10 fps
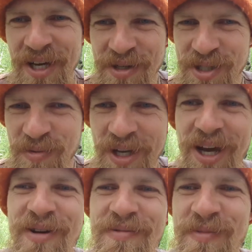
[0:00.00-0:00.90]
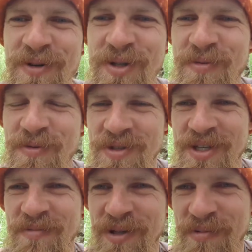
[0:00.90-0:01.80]
So we have more spoons
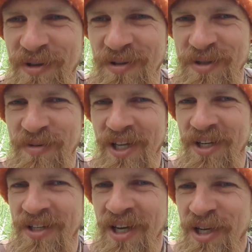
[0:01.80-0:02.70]
than people on this planet.